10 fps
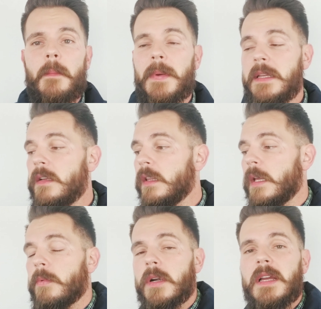be
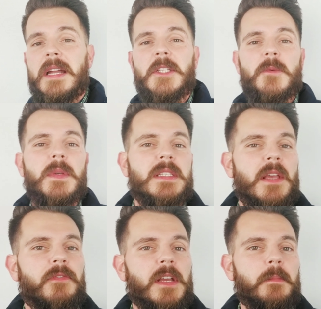deliberate and
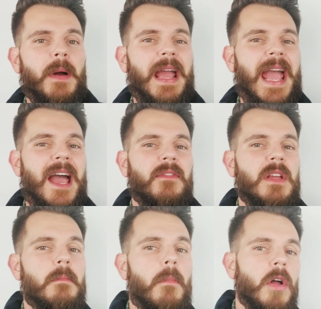specific by
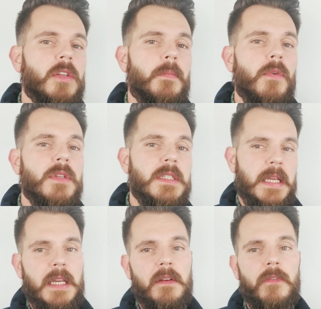having multiple
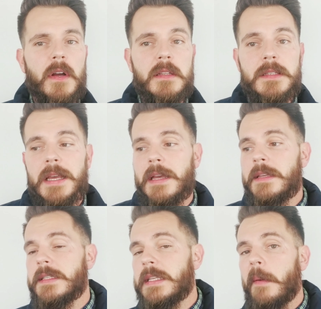sinking funds
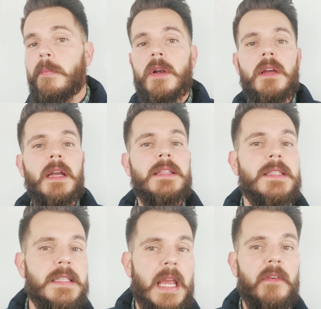separate and
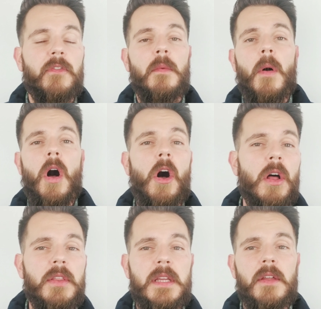safe from
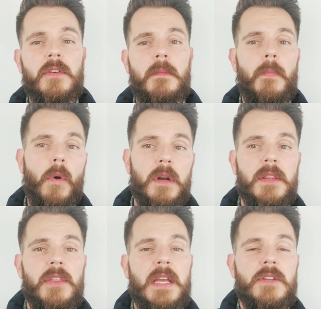all the other
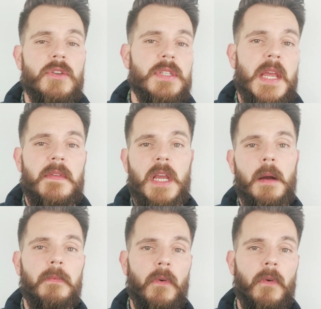important things you're saving up